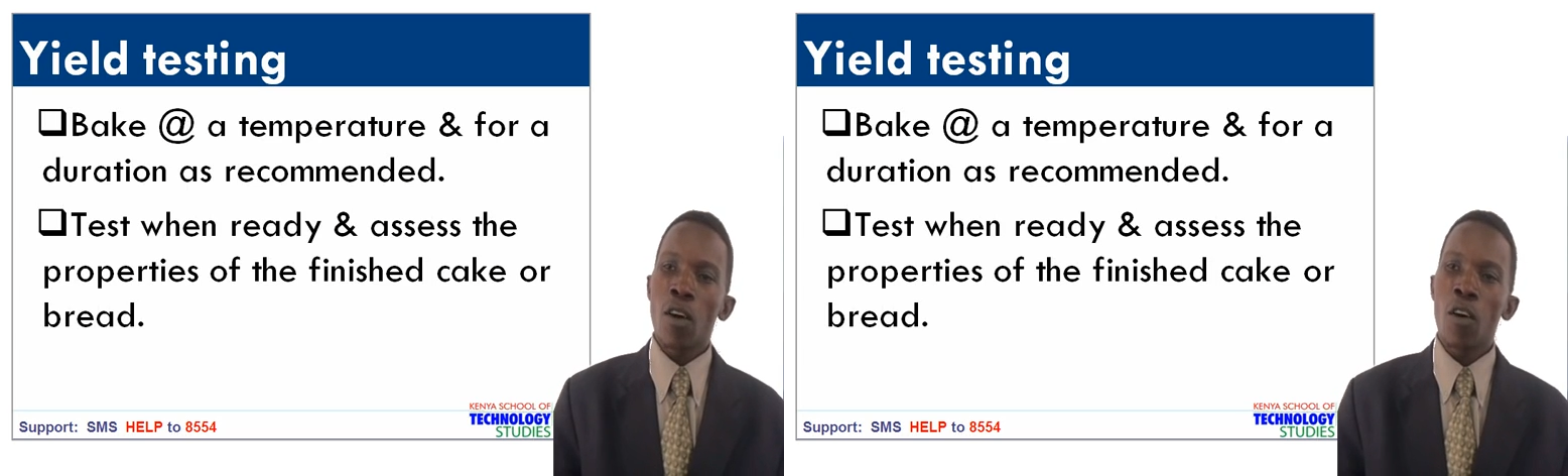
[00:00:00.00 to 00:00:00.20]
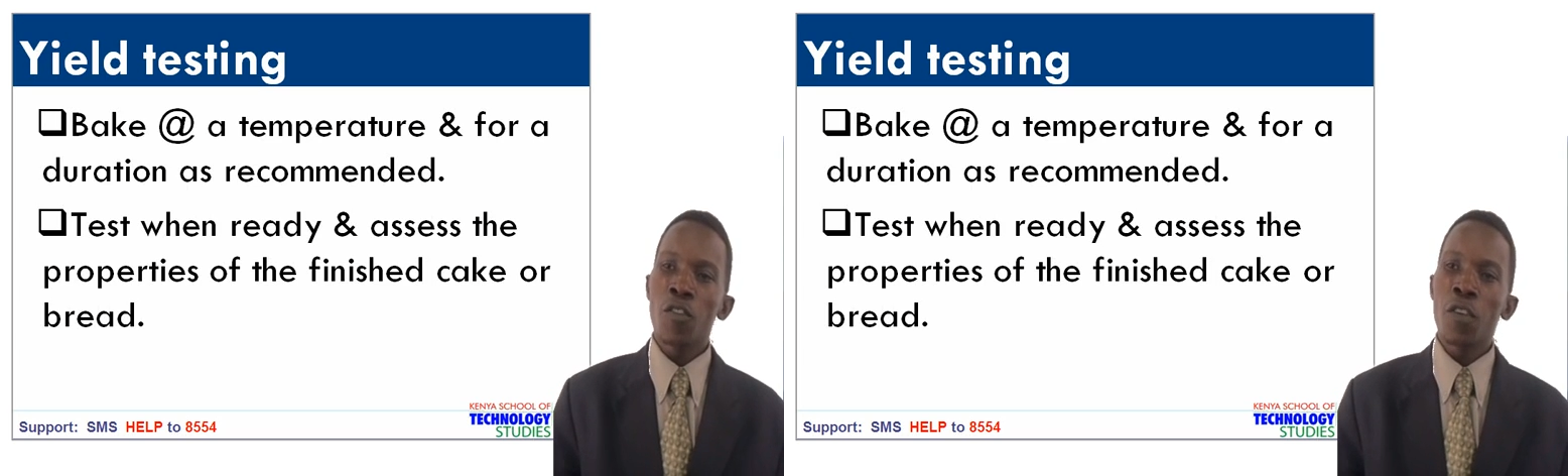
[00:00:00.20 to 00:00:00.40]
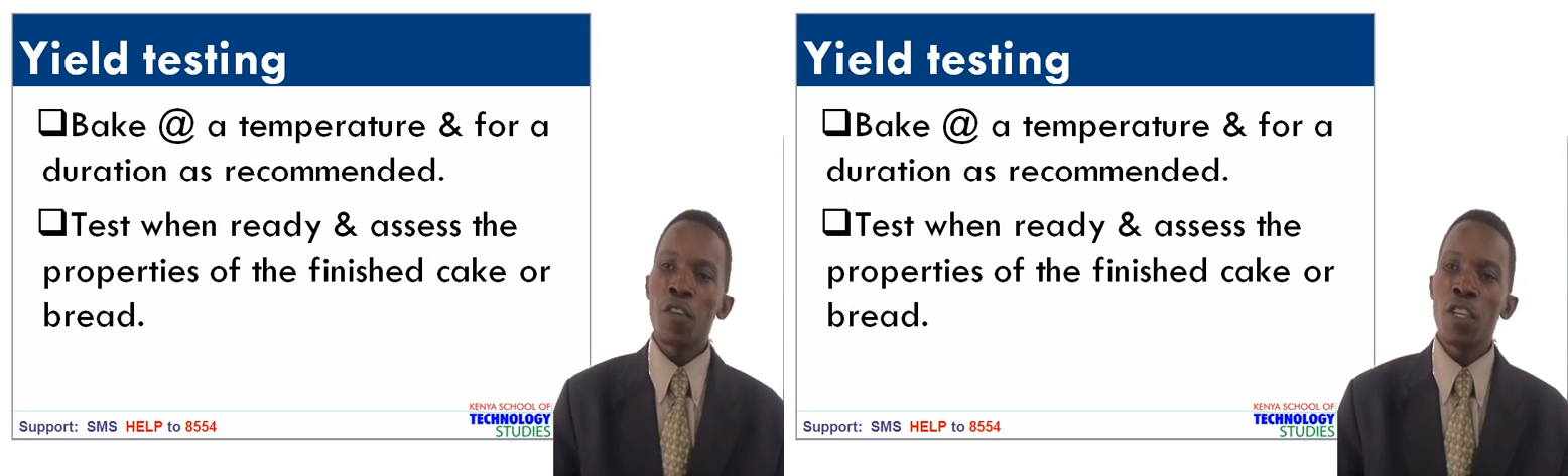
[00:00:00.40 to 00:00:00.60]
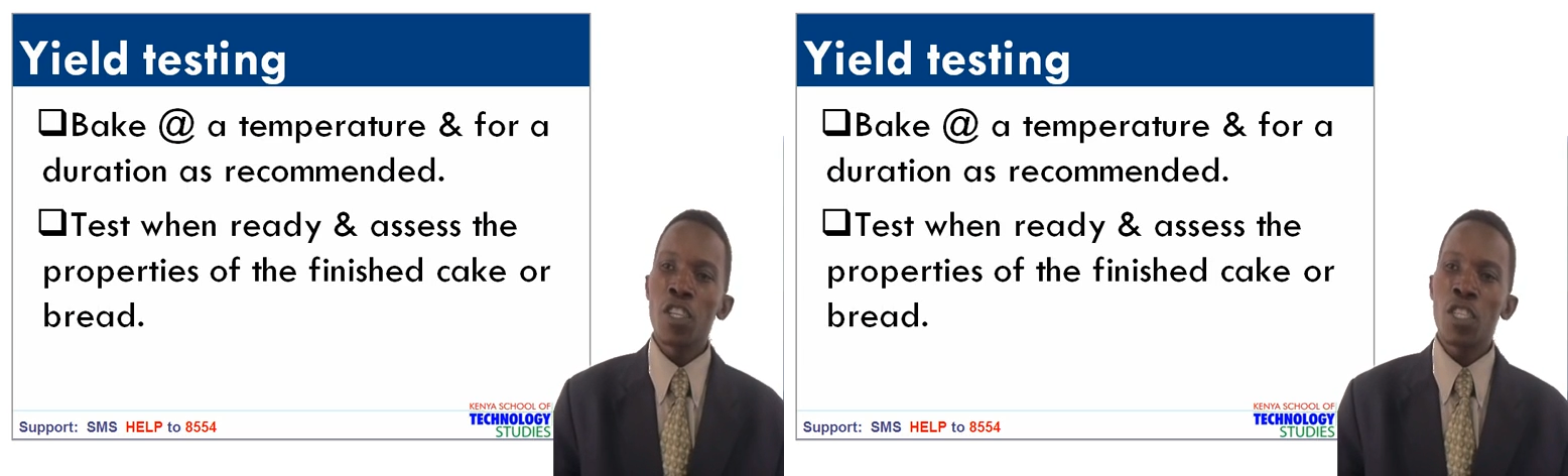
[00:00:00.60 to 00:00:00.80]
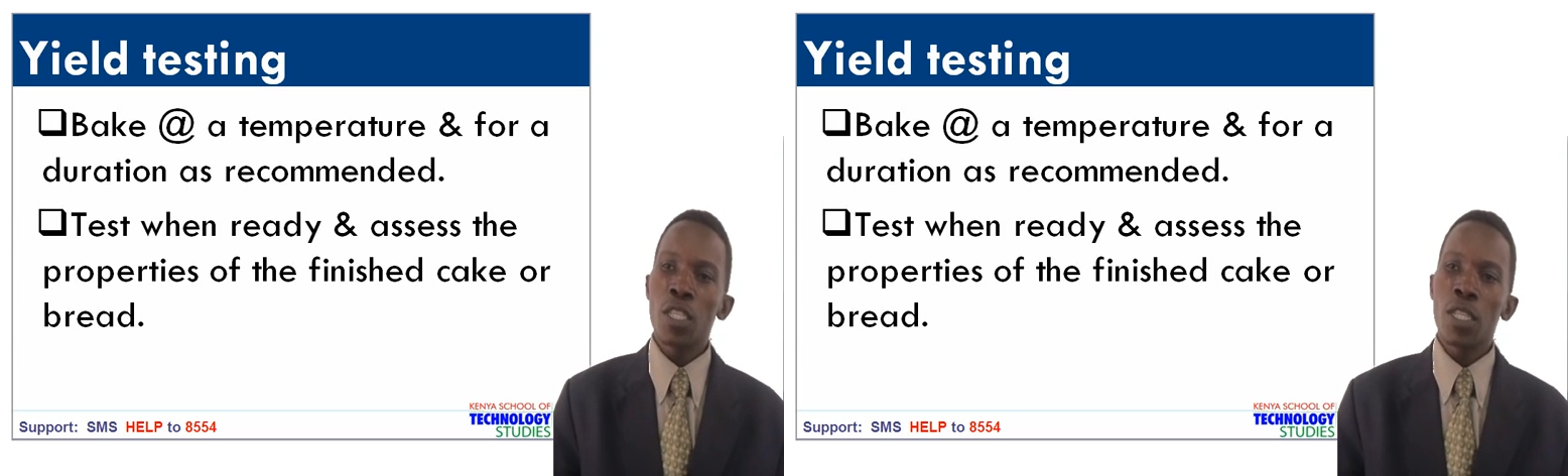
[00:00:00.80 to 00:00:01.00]
of the
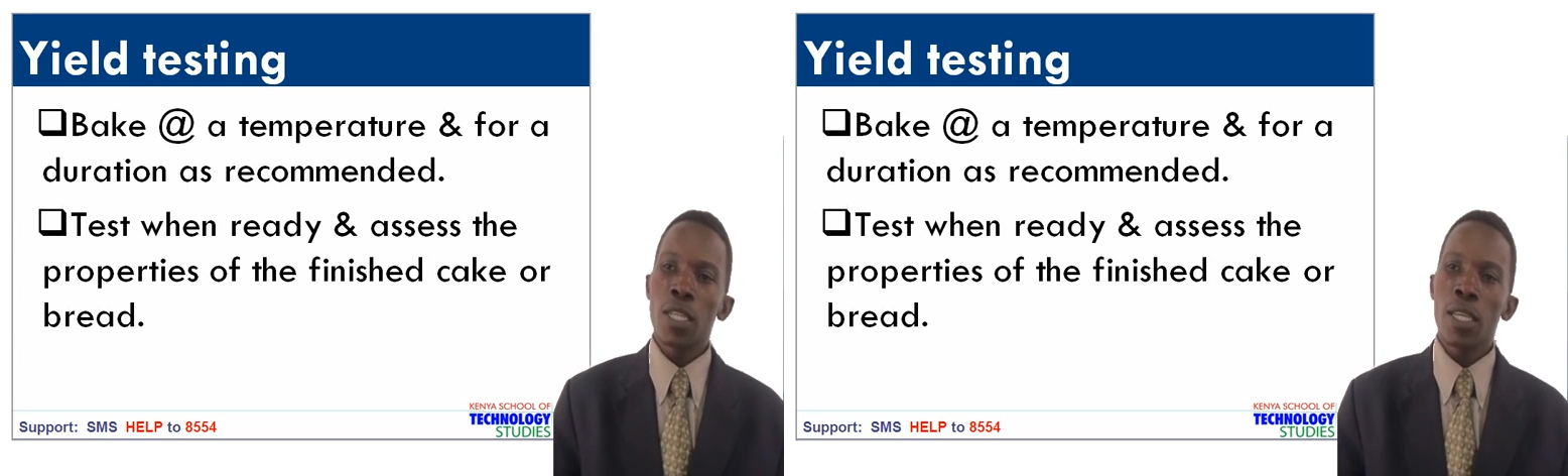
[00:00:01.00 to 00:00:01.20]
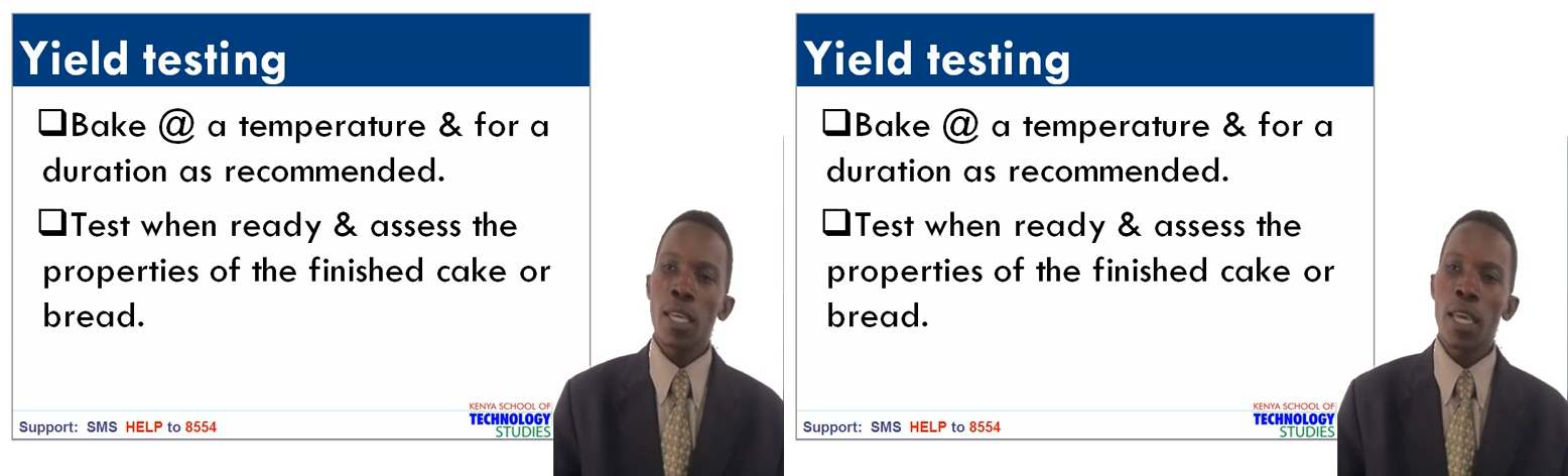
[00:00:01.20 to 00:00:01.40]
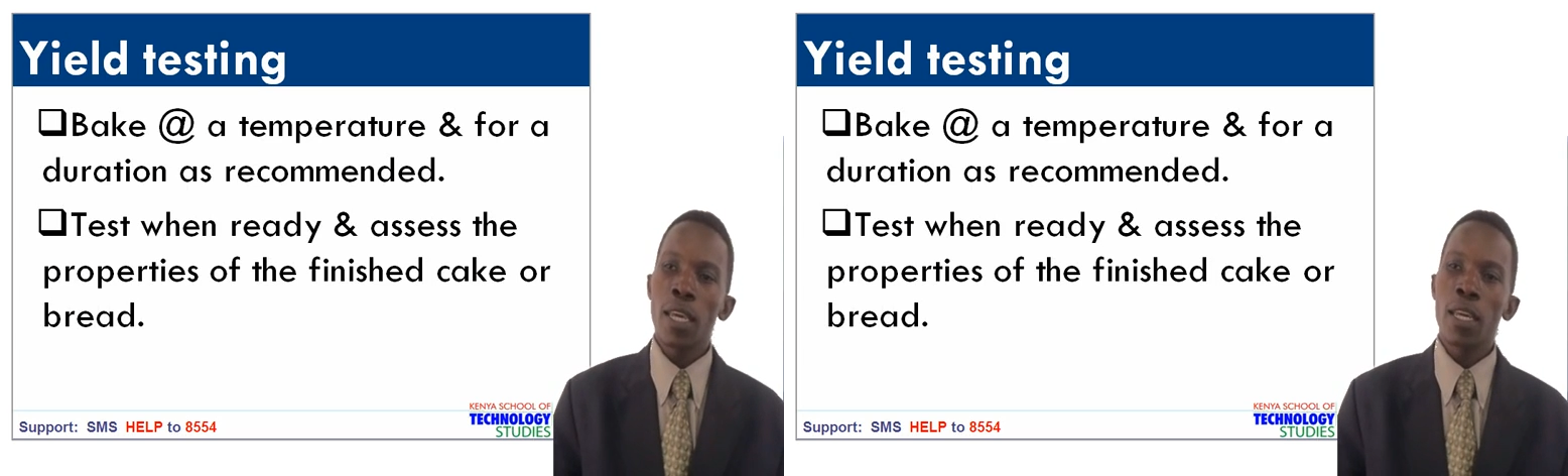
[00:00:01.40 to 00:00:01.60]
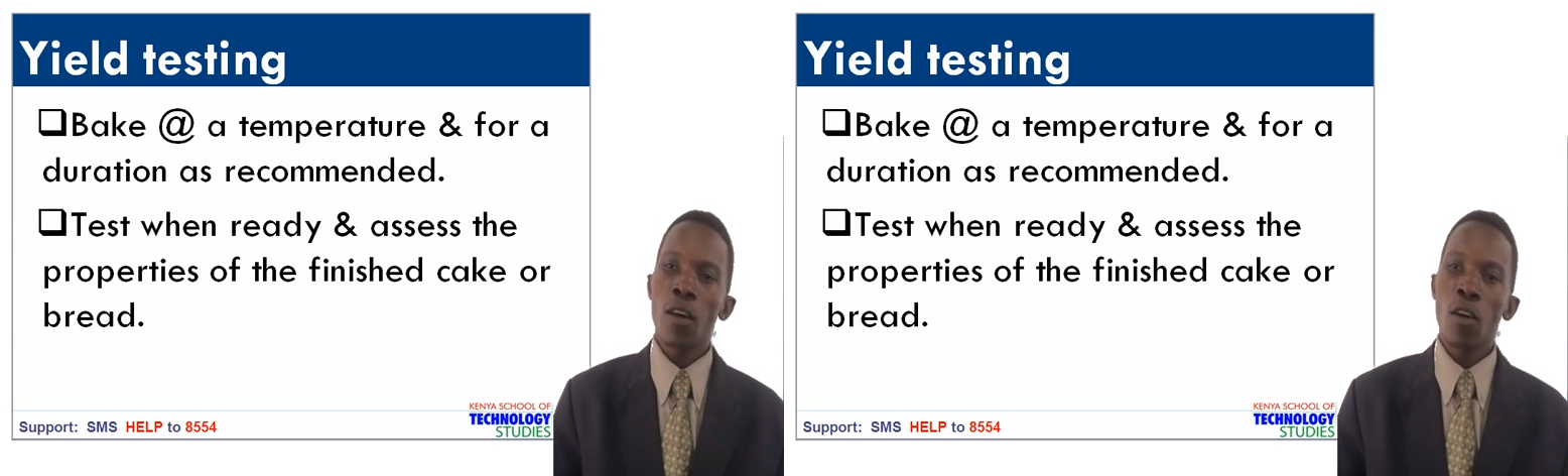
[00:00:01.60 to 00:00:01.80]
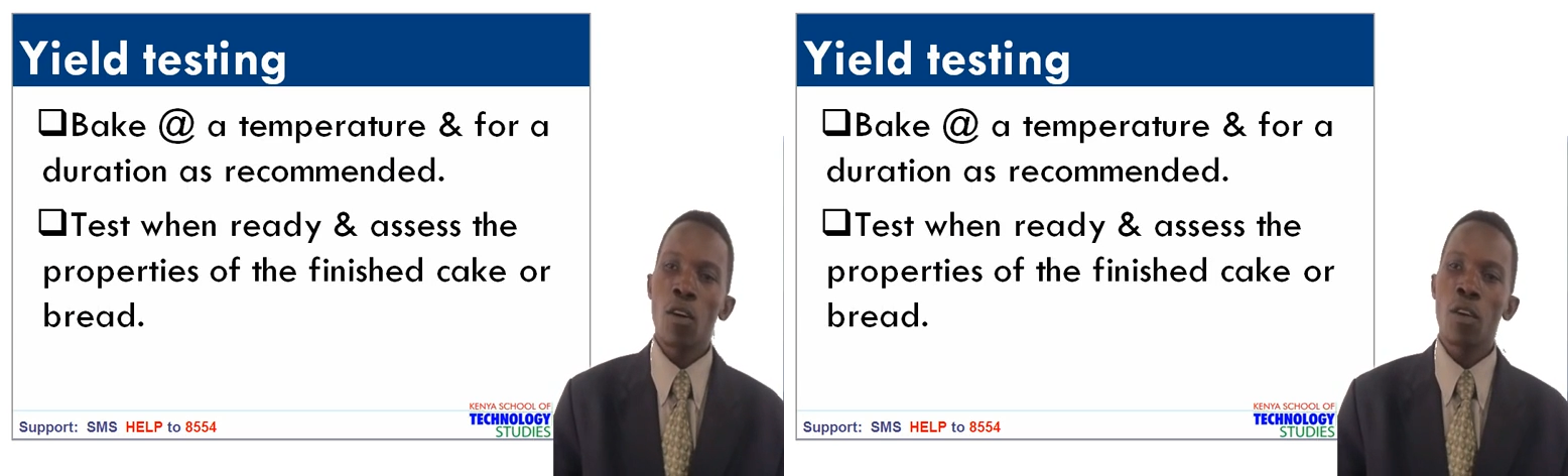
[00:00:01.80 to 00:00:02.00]
finished cake
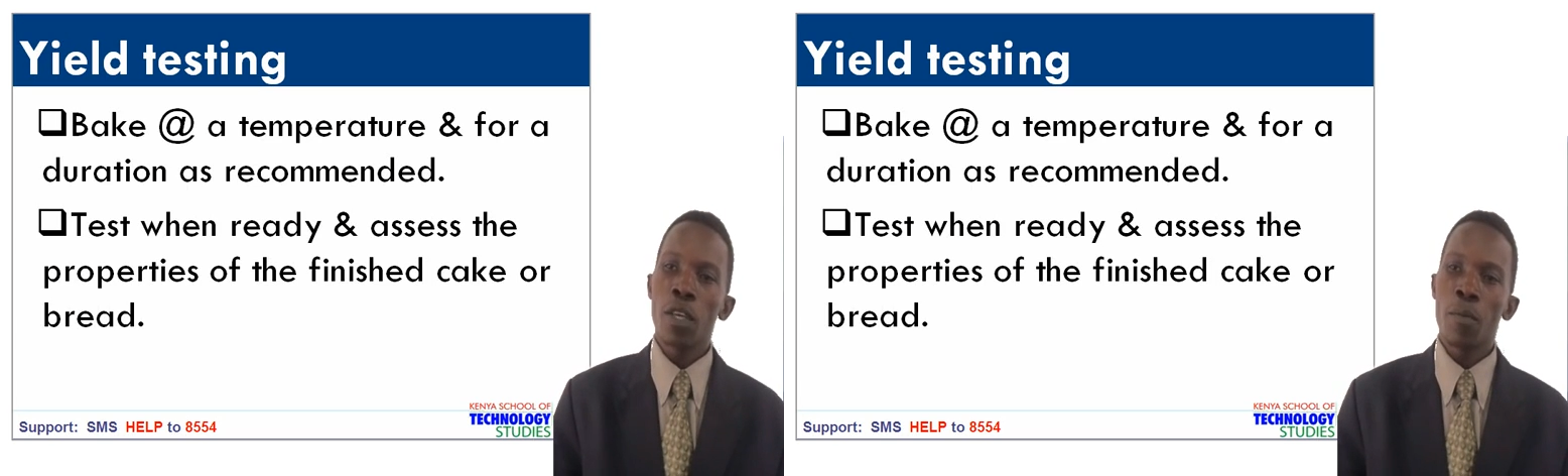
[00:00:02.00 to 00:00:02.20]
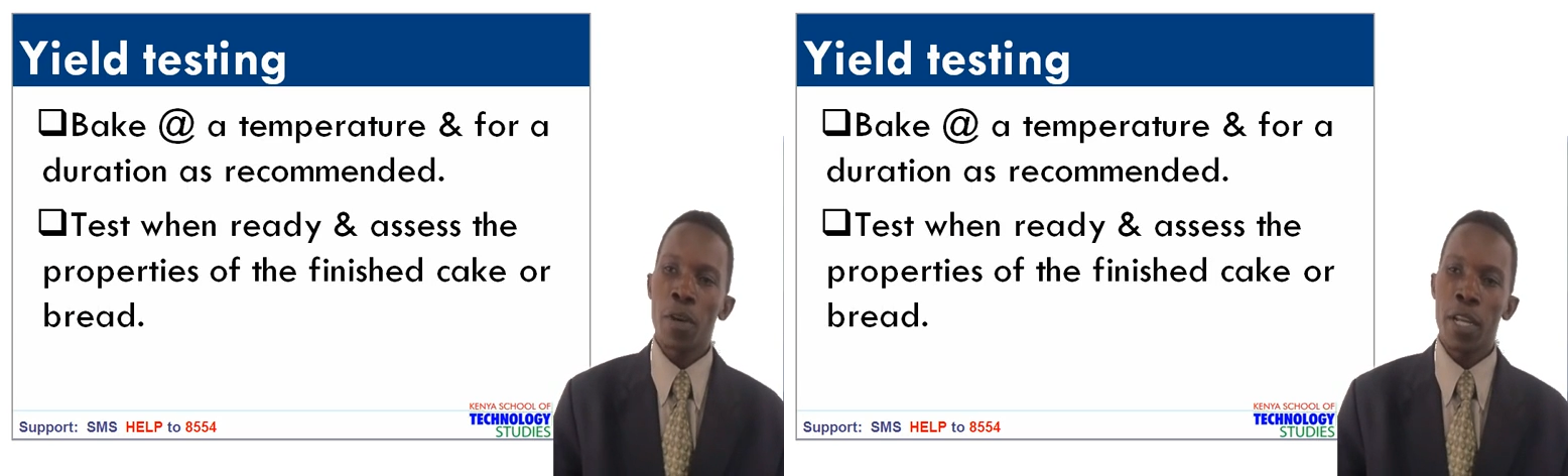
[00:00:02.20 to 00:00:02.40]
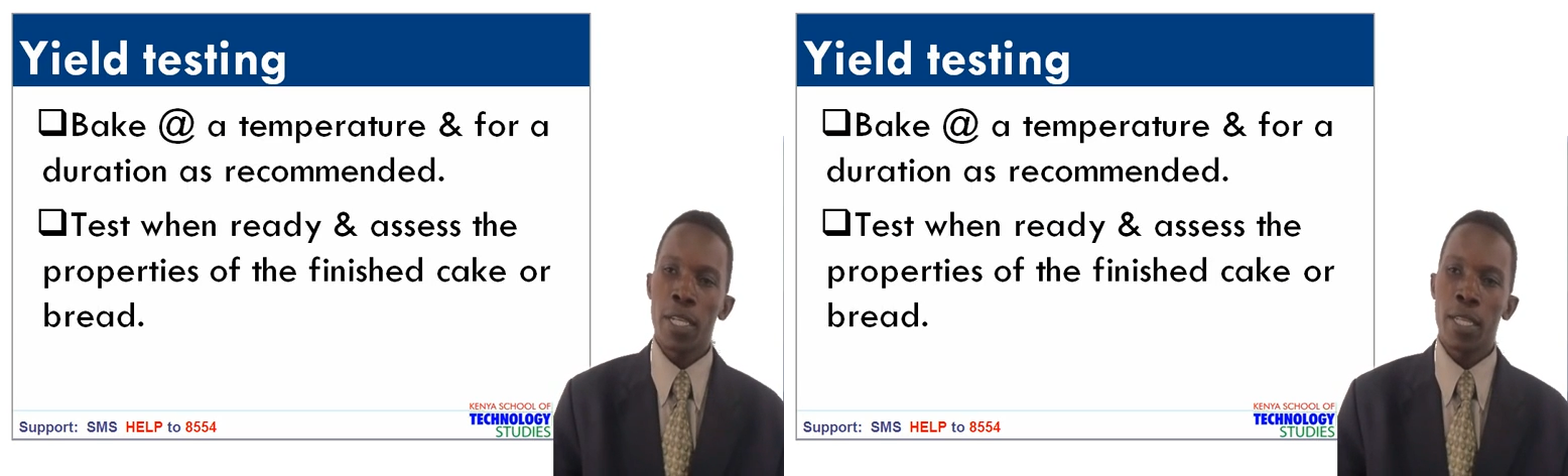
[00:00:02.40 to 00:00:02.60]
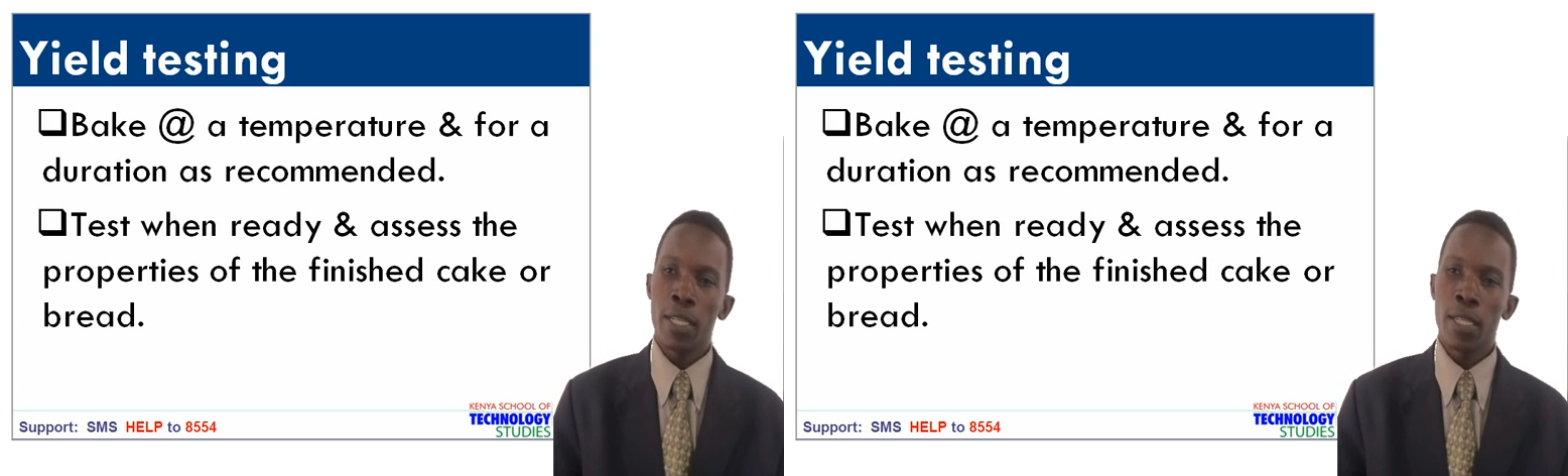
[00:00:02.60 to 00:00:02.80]
or the bread.